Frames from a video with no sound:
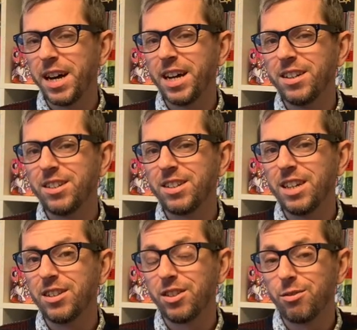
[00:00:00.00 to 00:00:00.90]
and
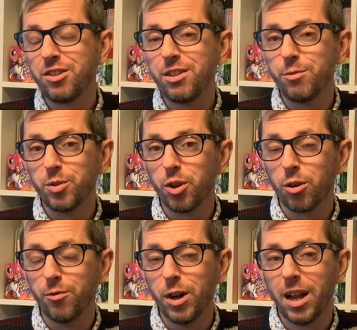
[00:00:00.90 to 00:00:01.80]
it's originally from
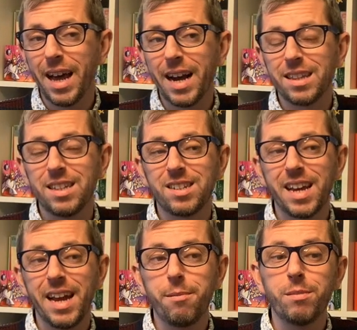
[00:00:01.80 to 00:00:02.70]
Zoc Verlag, this
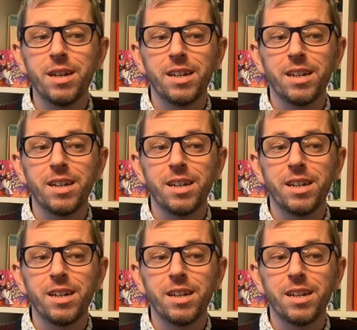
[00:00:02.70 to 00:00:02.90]
game.